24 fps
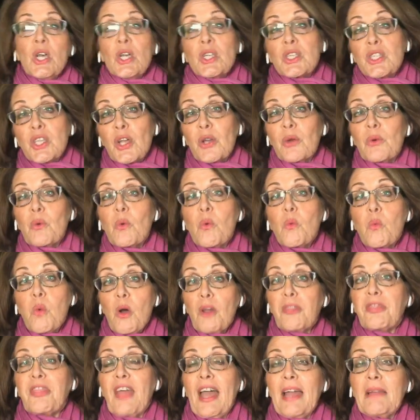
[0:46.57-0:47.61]
So
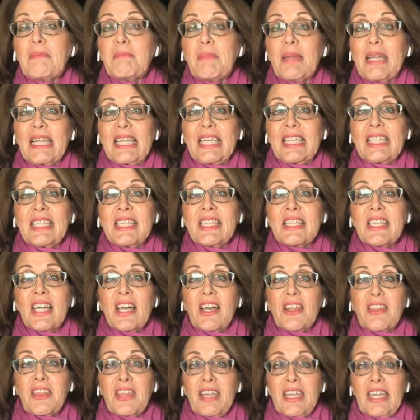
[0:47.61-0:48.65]
what that means,
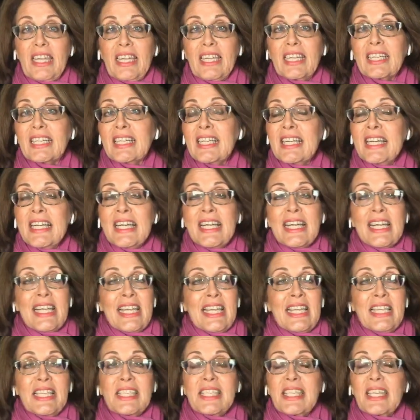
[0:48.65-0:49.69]
I think,
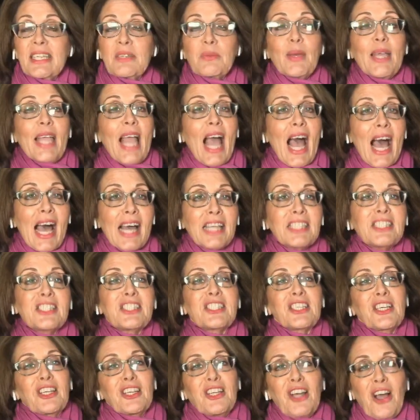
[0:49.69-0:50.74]
is that we
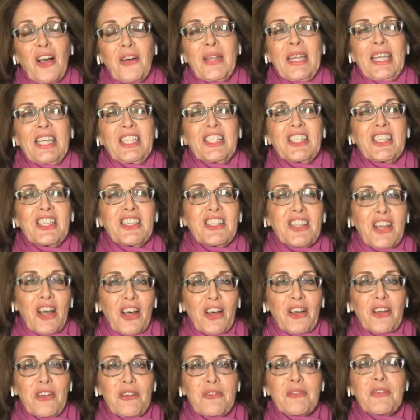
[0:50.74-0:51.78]
aren't going to
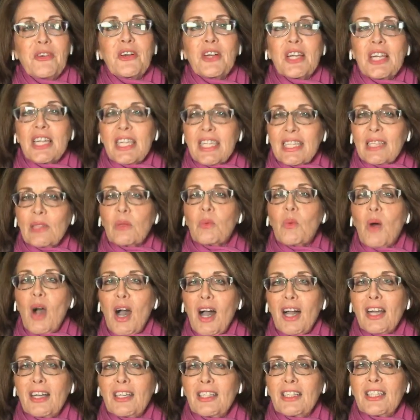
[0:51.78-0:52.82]
know for a little
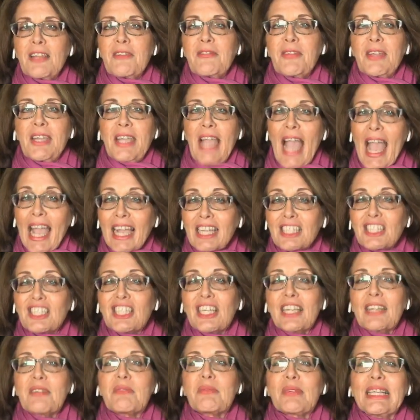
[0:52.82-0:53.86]
while if he
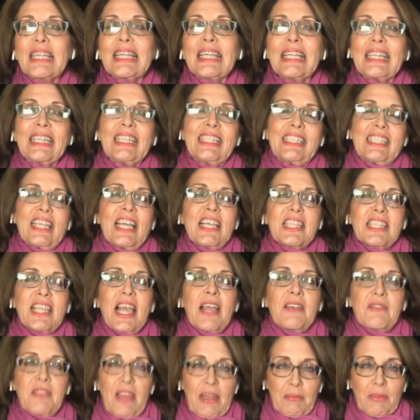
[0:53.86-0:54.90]
actually really does
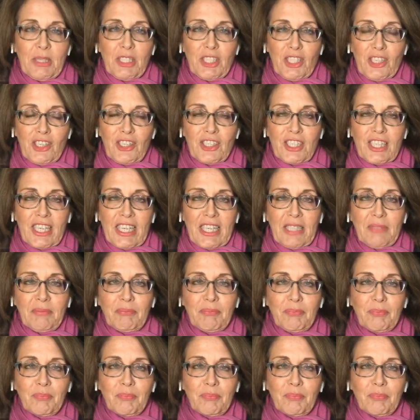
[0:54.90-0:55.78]
have that majority.